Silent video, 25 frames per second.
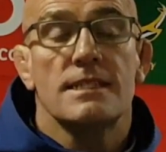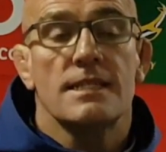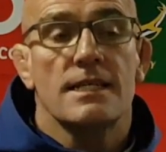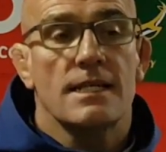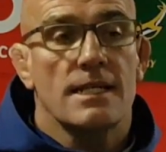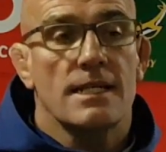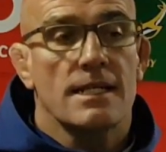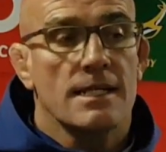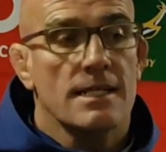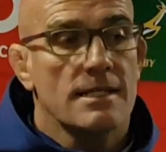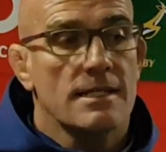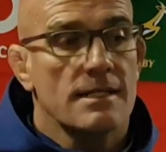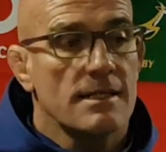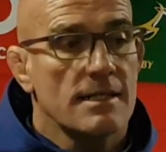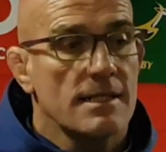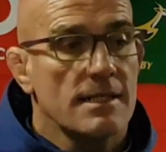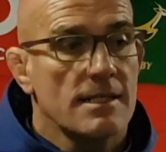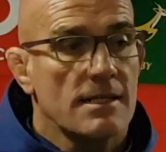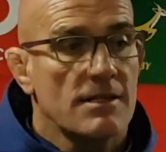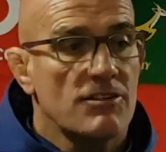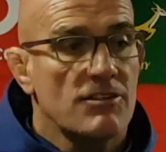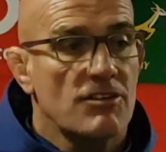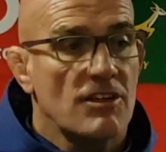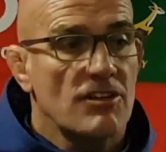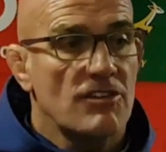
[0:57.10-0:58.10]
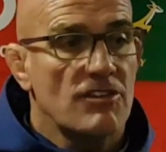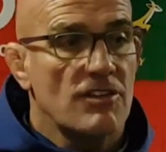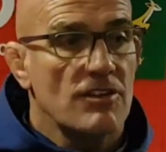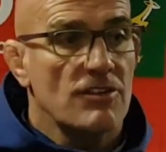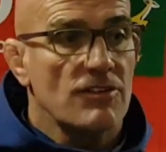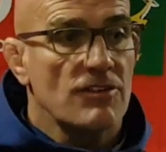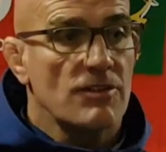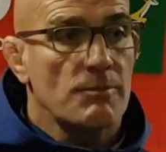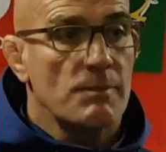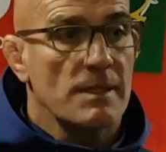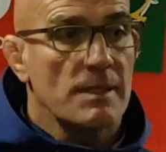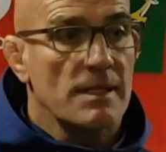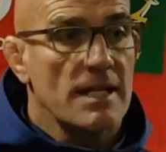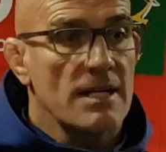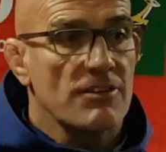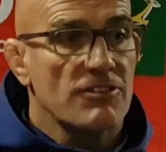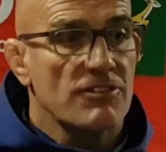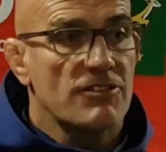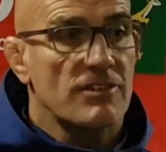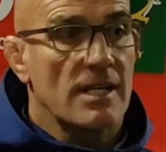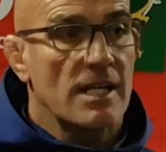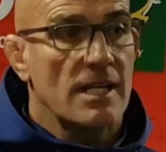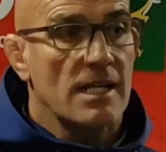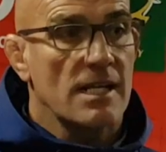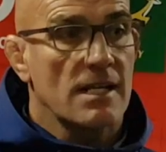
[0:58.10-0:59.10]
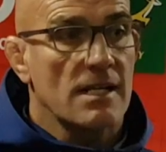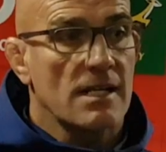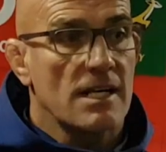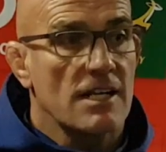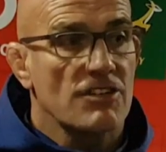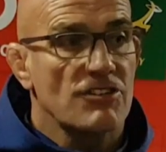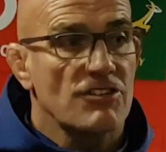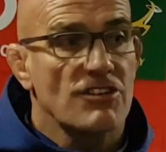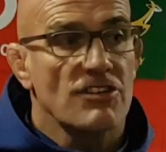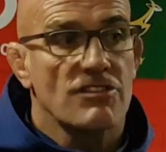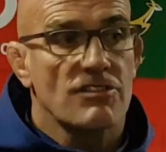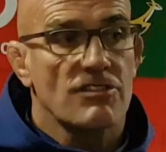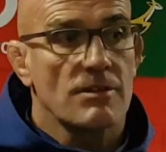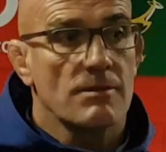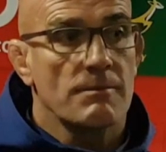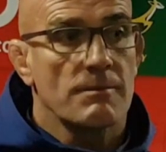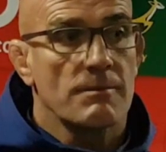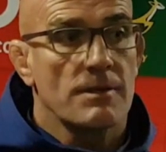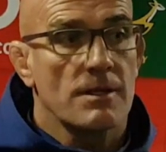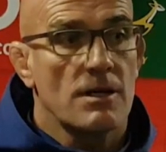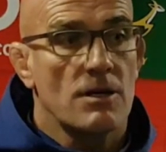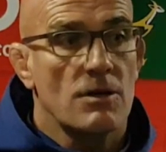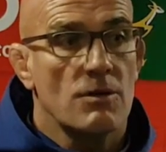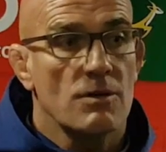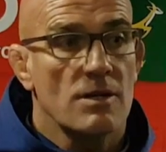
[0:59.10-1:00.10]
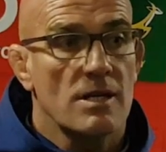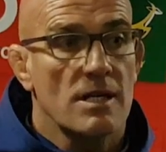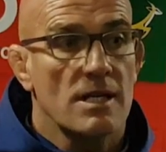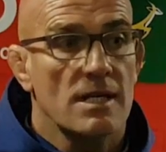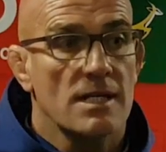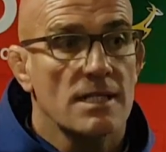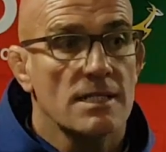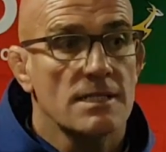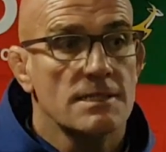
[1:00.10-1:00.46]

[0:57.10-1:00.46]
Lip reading: And GCs have been outstanding in our system the whole year.